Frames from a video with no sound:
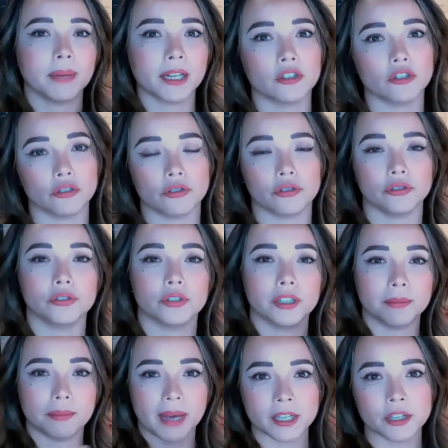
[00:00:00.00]
manage your
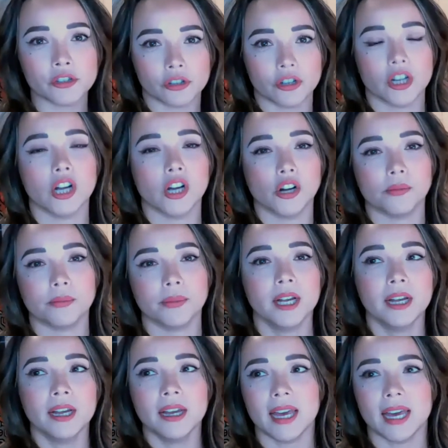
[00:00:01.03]
children, manage your home,
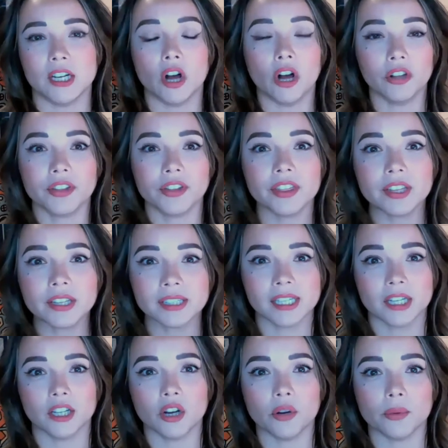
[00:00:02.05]
and all the things
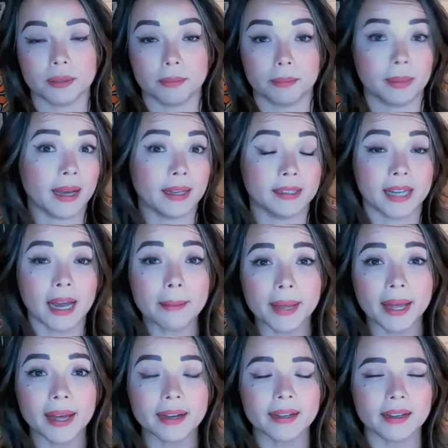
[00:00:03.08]
that go with the
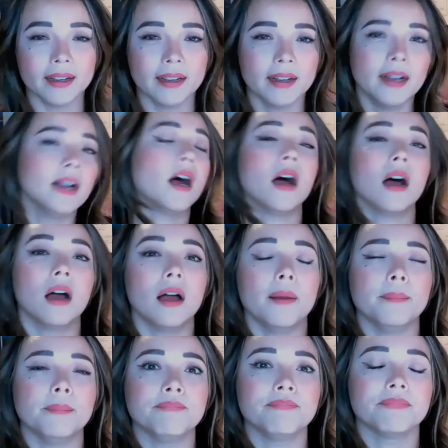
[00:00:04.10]
pandemic.
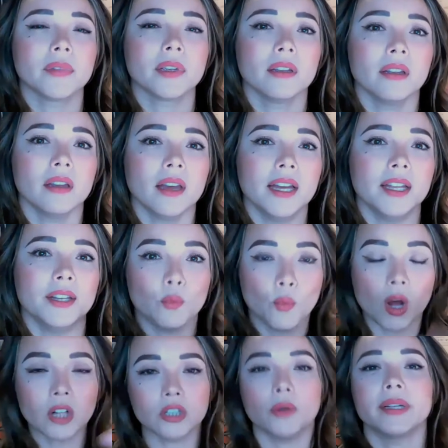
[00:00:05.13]
Um, and
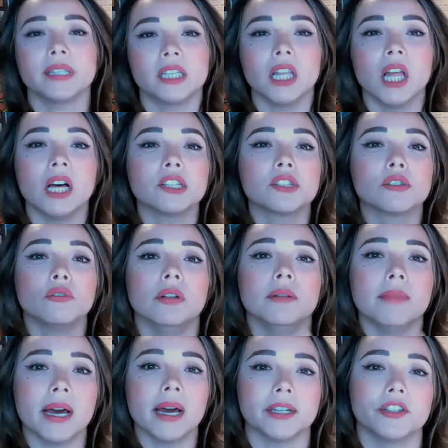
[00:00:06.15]
while going to law school
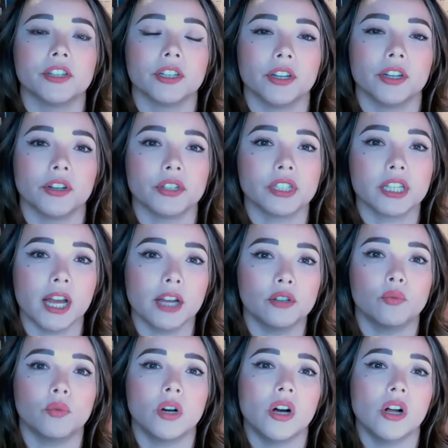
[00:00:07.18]
and managing your
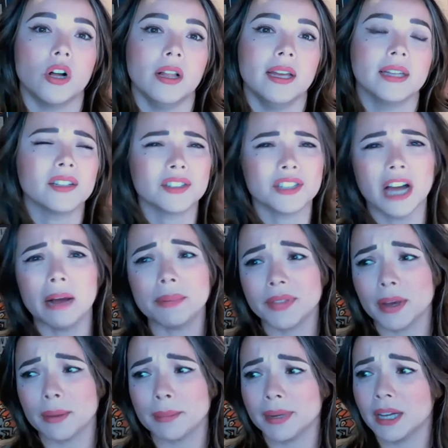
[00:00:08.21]
schedule. And on top
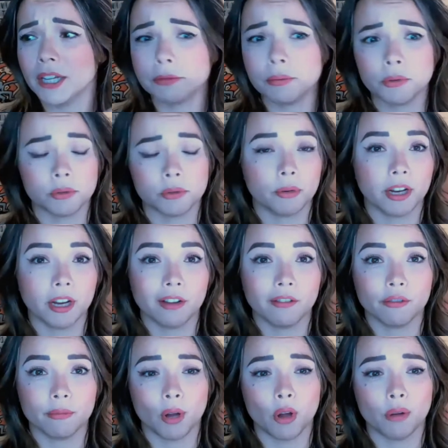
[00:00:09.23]
of that, my husband was working
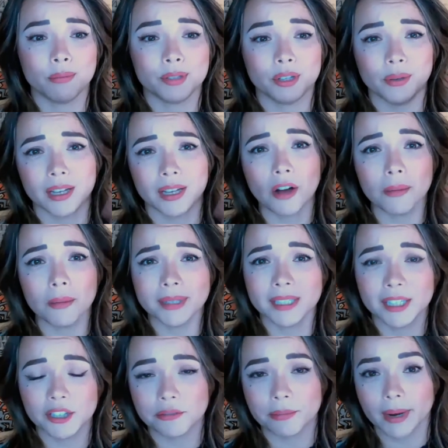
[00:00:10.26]
from home, so he
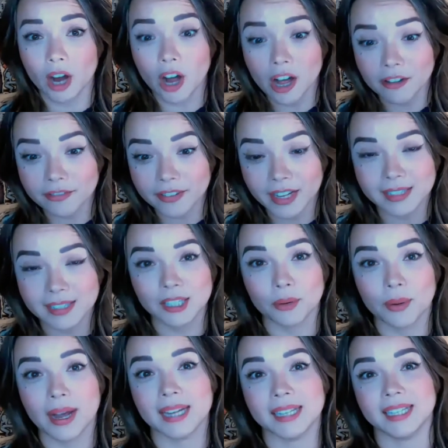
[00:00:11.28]
commandeered my office,
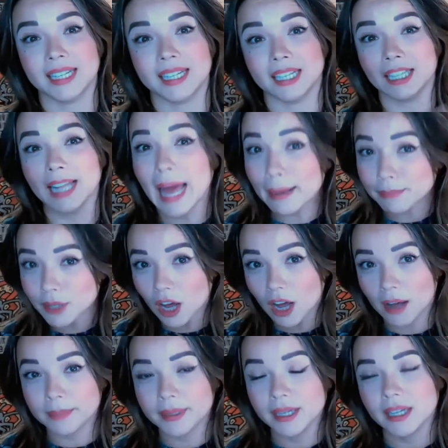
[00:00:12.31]
so I had to get a
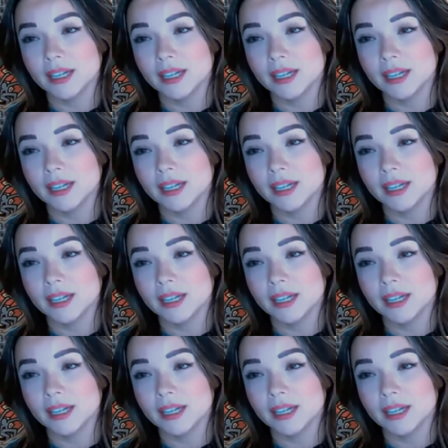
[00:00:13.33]
laptop